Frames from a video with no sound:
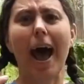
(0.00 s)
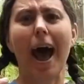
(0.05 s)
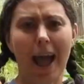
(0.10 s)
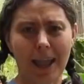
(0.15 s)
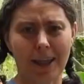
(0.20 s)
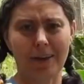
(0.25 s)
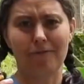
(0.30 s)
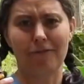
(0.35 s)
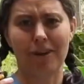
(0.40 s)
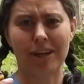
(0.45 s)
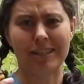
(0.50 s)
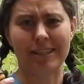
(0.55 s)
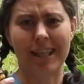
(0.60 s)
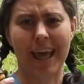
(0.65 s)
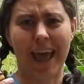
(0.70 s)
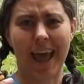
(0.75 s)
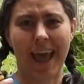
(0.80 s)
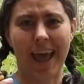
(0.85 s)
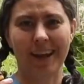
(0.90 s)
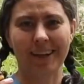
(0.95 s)
I can fix
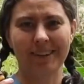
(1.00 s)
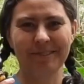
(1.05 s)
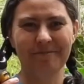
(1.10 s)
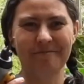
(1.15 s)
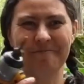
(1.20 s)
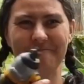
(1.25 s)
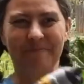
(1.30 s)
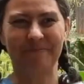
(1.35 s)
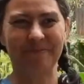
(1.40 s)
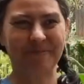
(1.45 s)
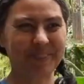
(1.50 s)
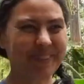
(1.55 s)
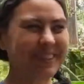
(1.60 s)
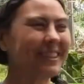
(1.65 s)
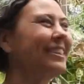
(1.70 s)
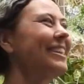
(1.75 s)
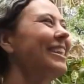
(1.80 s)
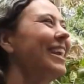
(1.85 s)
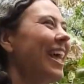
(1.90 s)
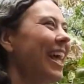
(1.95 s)
that.
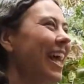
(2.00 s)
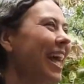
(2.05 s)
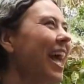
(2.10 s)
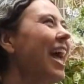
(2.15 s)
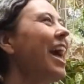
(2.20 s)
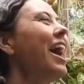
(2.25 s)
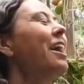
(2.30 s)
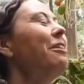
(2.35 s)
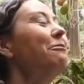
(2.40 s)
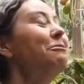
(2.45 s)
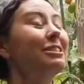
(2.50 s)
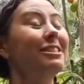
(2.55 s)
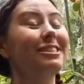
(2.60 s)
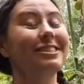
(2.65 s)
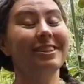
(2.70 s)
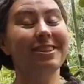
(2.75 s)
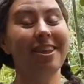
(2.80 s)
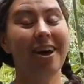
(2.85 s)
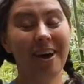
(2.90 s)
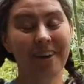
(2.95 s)
Which is
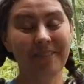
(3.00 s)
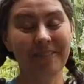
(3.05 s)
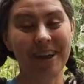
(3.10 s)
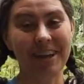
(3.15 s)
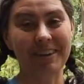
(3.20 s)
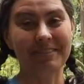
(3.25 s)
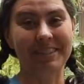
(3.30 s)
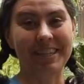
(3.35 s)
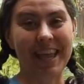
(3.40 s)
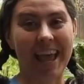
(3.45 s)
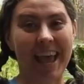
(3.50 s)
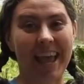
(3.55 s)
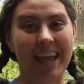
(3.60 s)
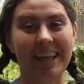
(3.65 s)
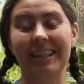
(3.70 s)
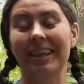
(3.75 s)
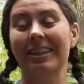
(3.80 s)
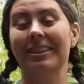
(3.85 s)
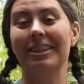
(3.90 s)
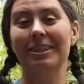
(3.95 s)
a long way of
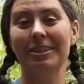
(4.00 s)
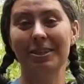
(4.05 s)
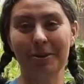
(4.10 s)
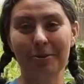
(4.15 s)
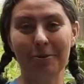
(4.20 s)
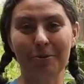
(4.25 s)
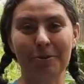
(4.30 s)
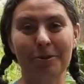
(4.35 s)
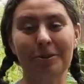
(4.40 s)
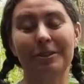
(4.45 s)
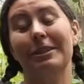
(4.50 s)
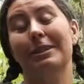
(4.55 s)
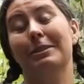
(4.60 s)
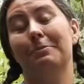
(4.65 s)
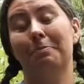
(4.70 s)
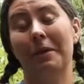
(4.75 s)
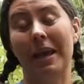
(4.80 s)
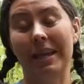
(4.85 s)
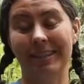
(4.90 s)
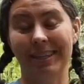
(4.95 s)
saying that this course is
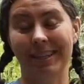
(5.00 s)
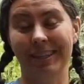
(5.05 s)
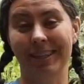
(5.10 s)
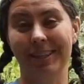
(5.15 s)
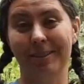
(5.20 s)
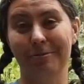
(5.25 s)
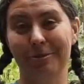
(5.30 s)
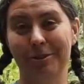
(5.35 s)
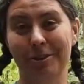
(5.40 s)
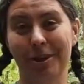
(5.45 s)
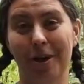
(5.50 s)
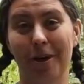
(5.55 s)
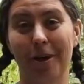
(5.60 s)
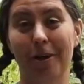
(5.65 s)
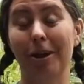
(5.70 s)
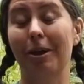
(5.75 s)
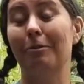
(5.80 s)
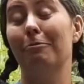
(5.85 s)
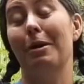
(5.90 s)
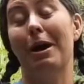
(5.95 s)
basically the
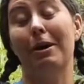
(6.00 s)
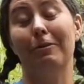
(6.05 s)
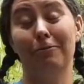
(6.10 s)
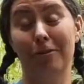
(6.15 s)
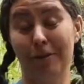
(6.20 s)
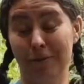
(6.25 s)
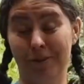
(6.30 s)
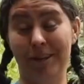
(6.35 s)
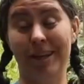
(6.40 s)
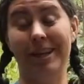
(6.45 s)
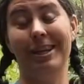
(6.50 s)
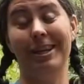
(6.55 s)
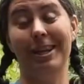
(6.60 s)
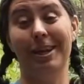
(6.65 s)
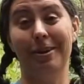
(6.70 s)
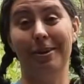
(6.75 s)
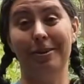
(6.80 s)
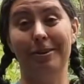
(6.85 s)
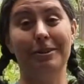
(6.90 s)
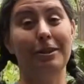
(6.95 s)
result of about 15
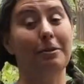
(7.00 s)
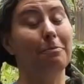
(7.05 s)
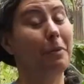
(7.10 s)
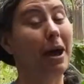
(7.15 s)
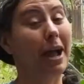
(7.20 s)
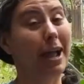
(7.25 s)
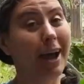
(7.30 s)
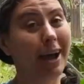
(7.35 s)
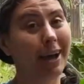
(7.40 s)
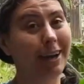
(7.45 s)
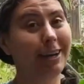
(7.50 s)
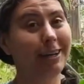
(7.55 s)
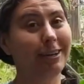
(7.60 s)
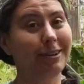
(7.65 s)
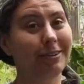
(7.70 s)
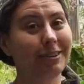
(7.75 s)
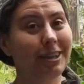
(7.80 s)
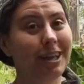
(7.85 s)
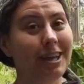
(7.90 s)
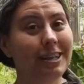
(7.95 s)
years of my
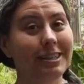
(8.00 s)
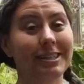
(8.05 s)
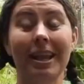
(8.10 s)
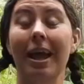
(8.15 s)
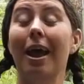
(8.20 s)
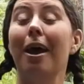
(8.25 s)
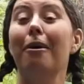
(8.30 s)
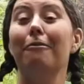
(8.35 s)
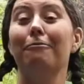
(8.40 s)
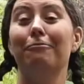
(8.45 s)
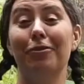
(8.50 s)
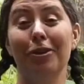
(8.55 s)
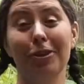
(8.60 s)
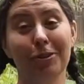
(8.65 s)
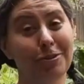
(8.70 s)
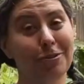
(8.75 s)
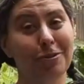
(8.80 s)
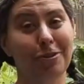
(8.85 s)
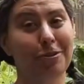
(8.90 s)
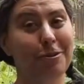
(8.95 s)
honey-do list
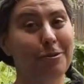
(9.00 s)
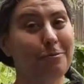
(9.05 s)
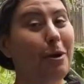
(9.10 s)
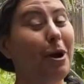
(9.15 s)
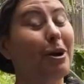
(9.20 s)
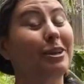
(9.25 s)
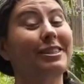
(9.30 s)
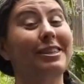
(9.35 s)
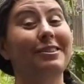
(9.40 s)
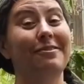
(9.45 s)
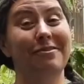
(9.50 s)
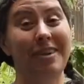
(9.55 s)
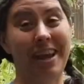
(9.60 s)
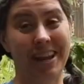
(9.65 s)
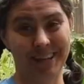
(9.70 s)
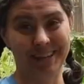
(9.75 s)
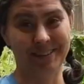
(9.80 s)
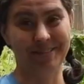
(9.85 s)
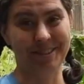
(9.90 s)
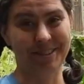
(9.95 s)
filtered through Mark's
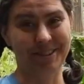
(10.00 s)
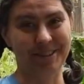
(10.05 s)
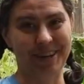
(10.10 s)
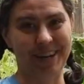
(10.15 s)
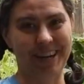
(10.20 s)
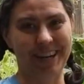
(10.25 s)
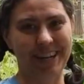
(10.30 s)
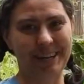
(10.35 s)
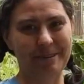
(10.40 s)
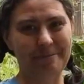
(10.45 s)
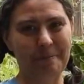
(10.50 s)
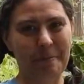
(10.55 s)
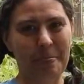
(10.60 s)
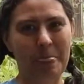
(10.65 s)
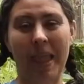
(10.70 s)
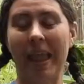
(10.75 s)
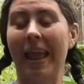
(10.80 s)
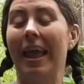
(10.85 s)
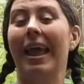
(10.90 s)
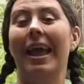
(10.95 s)
inventive streak.
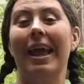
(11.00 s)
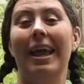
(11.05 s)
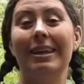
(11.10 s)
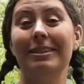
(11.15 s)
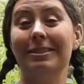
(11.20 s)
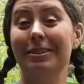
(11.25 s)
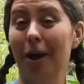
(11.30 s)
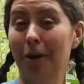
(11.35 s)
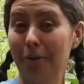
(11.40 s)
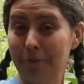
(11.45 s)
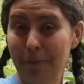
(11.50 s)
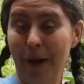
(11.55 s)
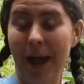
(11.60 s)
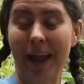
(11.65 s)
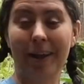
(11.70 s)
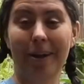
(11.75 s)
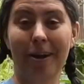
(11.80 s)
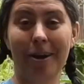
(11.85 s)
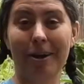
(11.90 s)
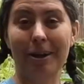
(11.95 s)
He solved
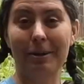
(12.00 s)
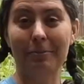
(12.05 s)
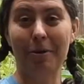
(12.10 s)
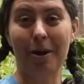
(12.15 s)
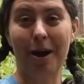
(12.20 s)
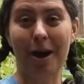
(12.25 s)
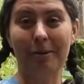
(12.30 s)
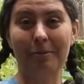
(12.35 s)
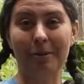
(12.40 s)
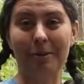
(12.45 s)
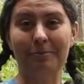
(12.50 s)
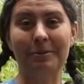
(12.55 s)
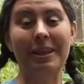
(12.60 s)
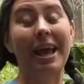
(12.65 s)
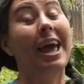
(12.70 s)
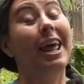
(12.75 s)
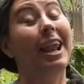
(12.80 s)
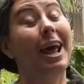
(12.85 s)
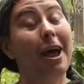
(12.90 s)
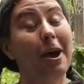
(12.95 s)
my gardening problems,
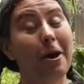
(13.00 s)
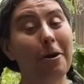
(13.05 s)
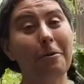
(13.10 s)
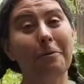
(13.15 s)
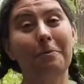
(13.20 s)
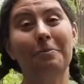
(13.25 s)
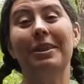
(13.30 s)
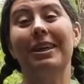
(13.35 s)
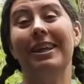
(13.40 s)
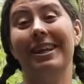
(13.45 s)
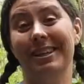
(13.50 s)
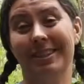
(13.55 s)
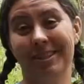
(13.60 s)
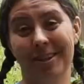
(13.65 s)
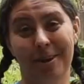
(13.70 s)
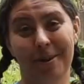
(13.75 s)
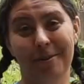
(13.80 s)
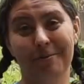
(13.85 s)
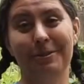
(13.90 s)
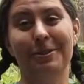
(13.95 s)
and I hope that he
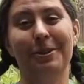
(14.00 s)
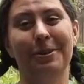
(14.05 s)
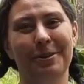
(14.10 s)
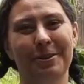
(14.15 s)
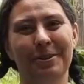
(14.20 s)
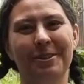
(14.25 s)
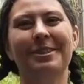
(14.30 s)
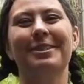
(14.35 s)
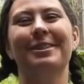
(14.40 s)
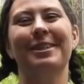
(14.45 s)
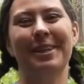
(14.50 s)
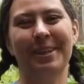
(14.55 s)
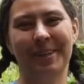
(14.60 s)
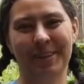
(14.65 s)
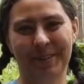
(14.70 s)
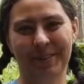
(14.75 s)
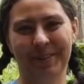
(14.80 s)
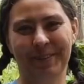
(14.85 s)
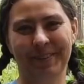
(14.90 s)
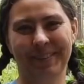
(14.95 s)
solves yours
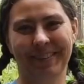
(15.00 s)
too.